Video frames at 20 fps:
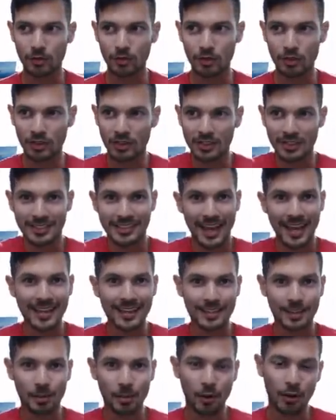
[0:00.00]
to, to
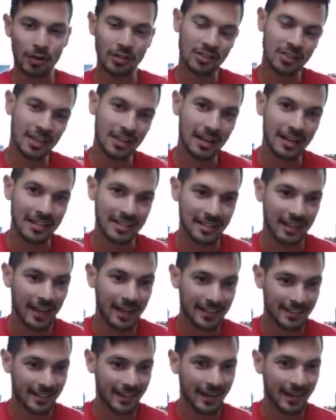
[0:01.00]
take as a person and as a, as a